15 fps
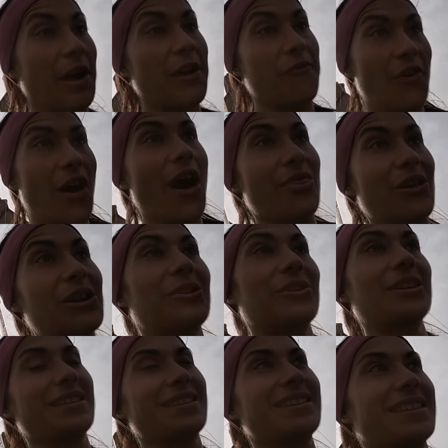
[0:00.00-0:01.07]
by far the
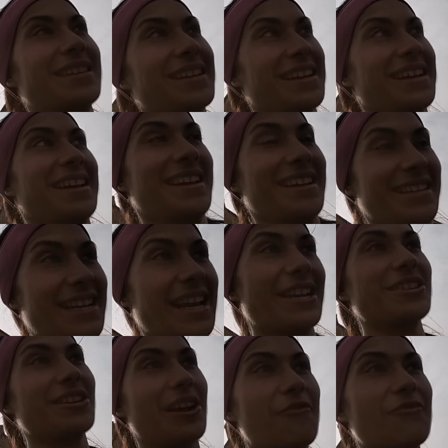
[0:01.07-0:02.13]
longest
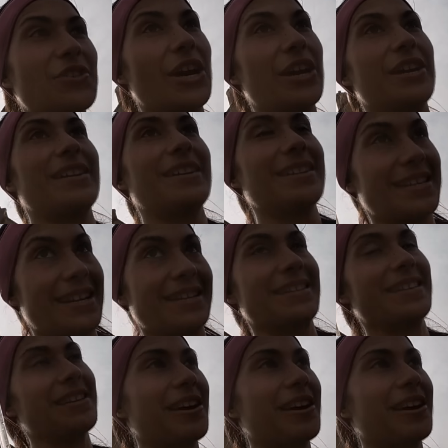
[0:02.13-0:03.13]
session I've done since the